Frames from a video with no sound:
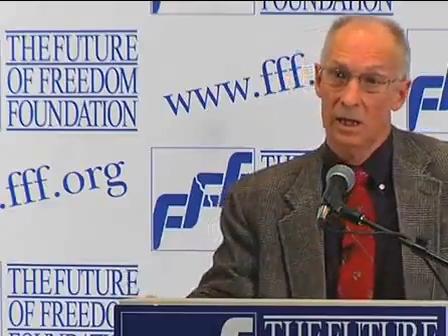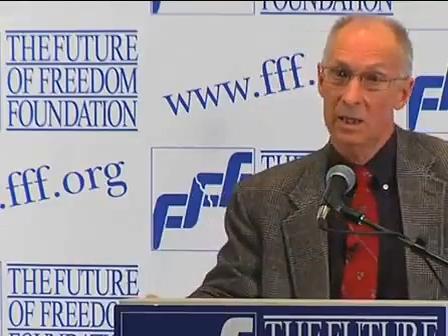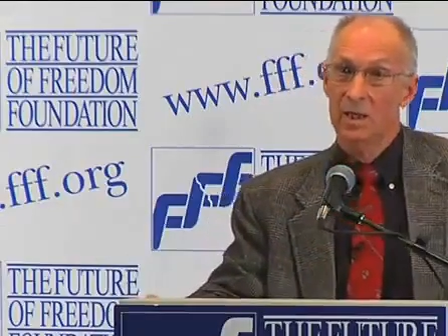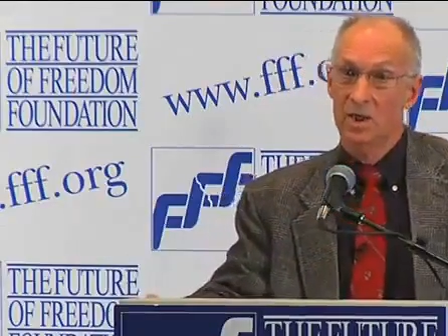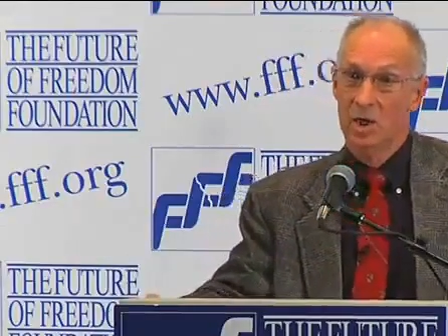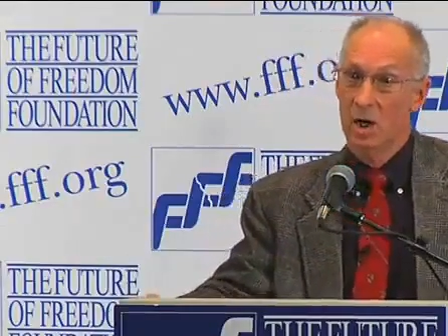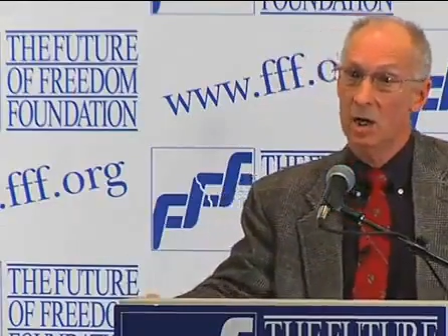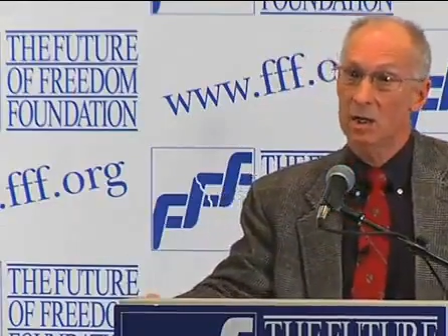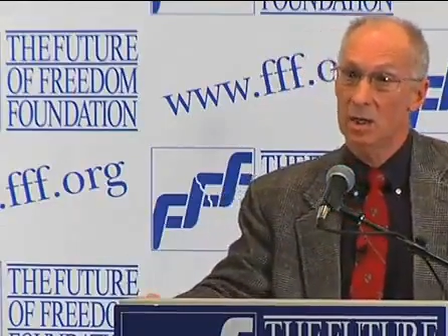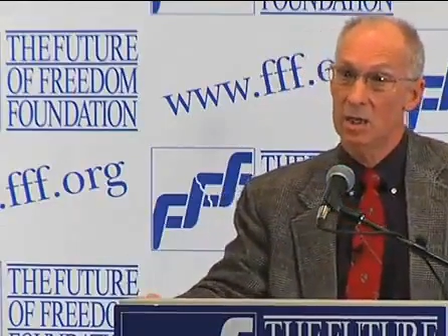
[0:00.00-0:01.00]
I think
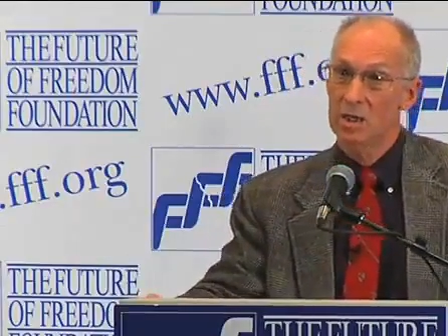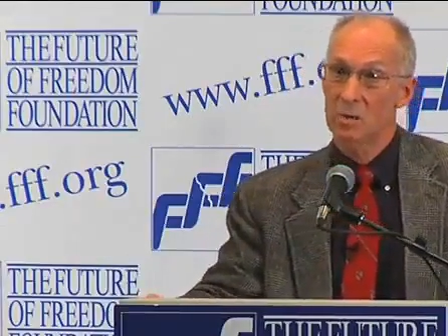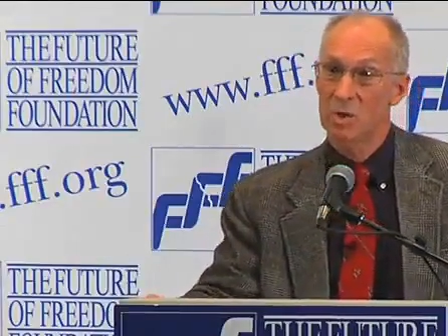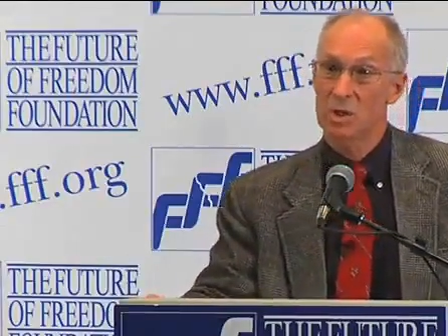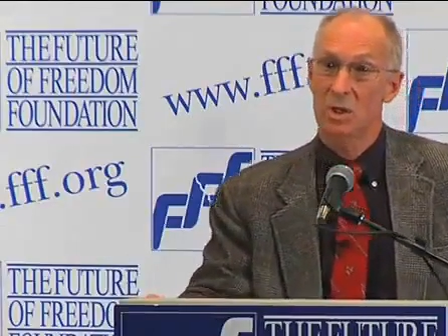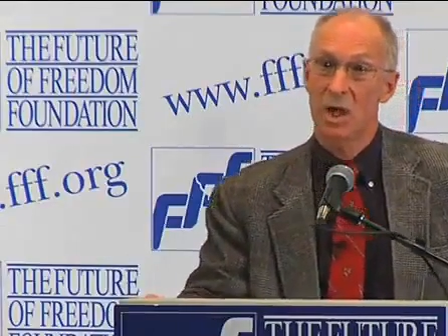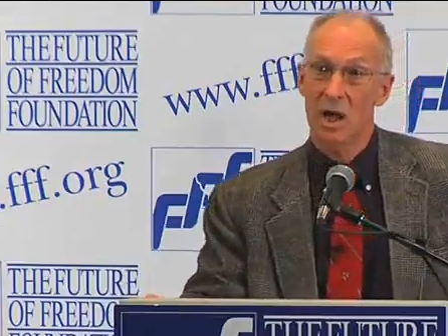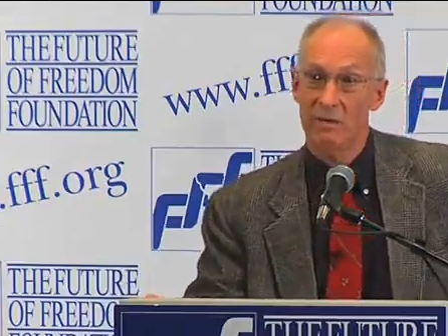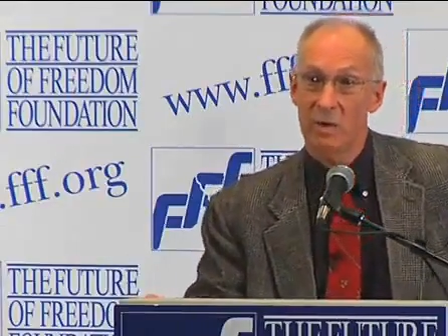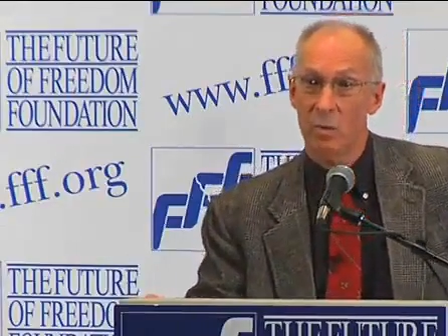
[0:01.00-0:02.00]
charlatanism is
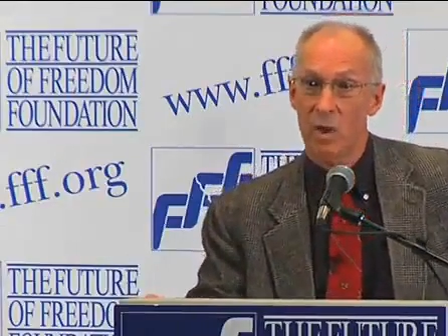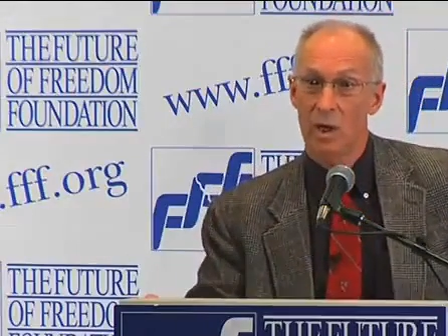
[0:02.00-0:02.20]
alive and